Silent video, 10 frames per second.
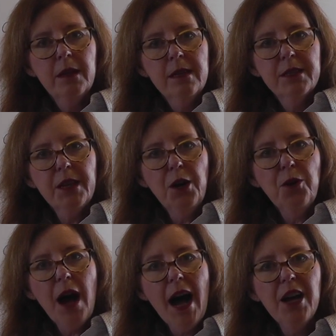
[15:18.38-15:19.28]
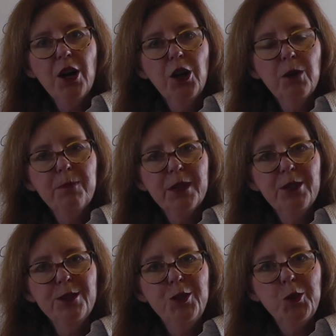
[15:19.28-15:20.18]
So I hope
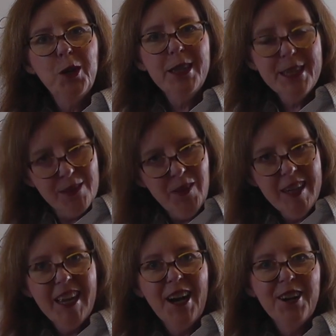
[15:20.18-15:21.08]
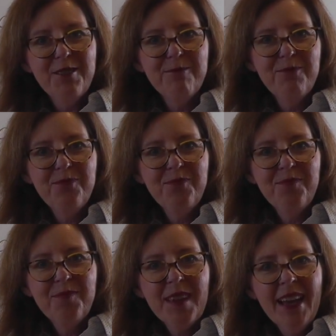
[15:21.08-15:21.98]
you enjoyed this video,
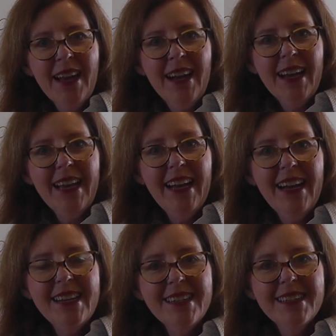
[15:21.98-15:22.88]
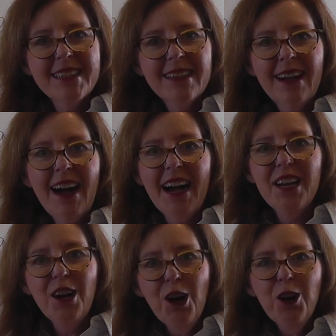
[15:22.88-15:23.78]
and
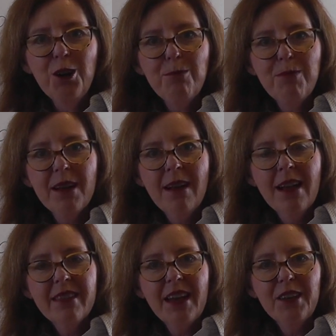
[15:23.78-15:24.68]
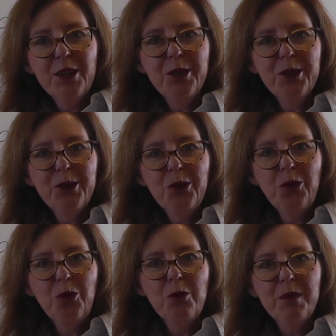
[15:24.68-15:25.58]
I hope that you
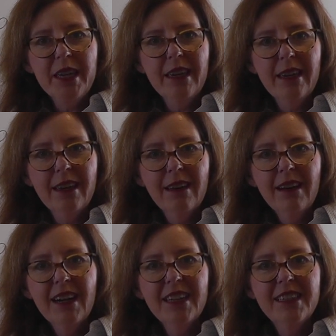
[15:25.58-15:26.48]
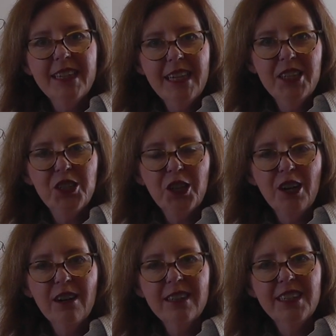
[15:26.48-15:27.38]
will be a
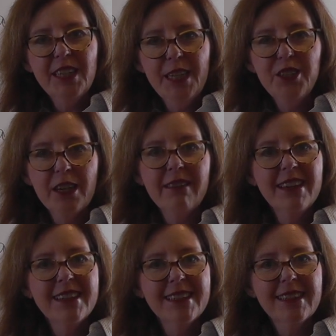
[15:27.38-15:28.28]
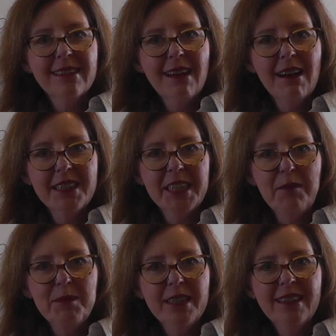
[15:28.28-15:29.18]
teacher teaching this
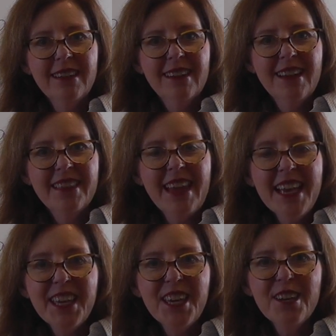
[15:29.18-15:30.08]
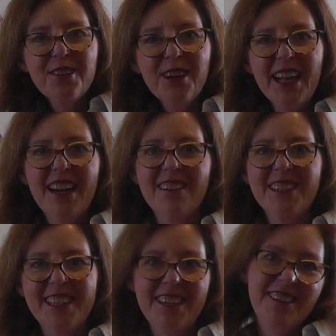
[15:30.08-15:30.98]
concept. Thank you, and I'll
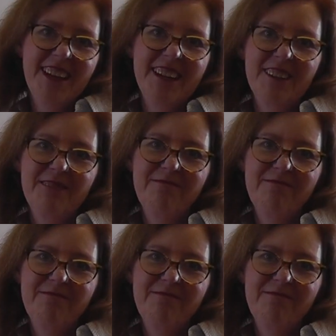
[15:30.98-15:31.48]
see you later.